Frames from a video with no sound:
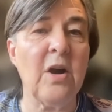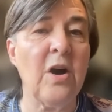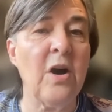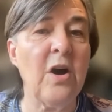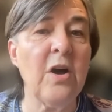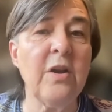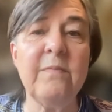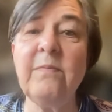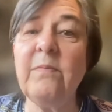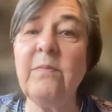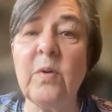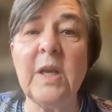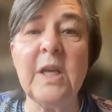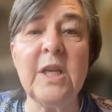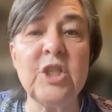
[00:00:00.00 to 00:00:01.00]
on
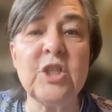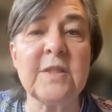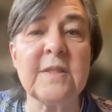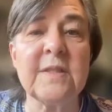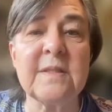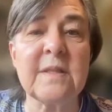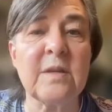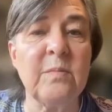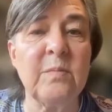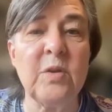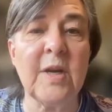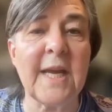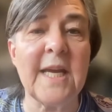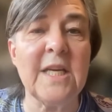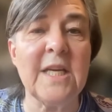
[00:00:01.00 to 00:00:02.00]
religious
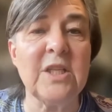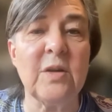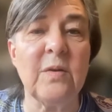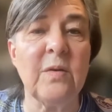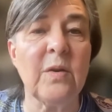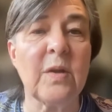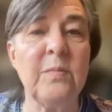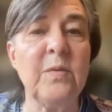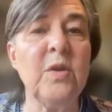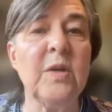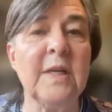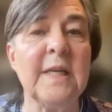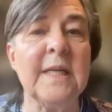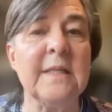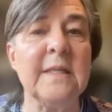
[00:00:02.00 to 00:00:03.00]

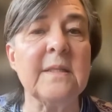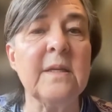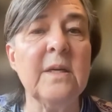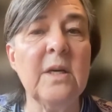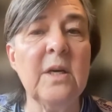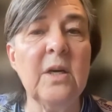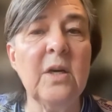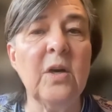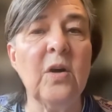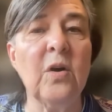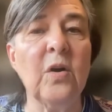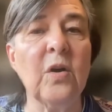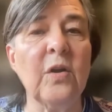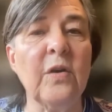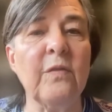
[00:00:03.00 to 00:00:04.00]
communities
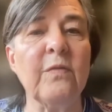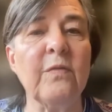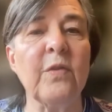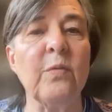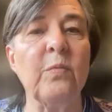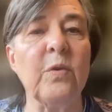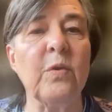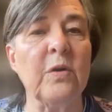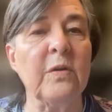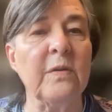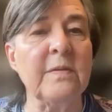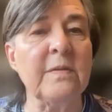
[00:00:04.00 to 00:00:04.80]
all over the world.